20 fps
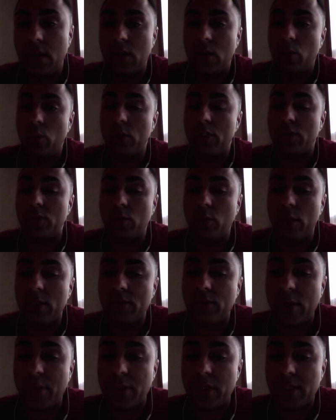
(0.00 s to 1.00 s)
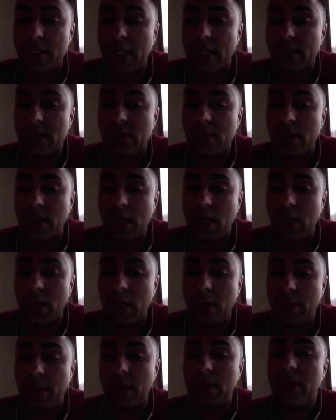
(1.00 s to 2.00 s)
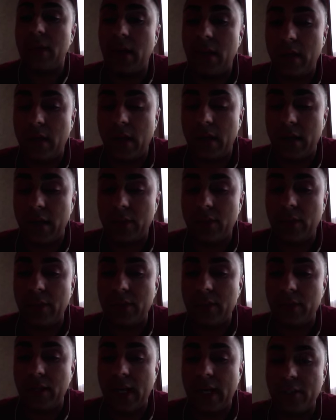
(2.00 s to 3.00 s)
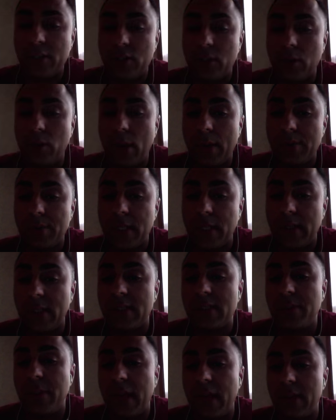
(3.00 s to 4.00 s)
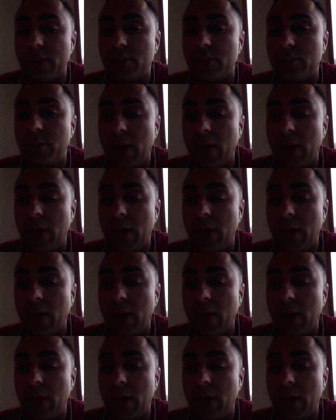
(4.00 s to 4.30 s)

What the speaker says: which represents another international website that's managed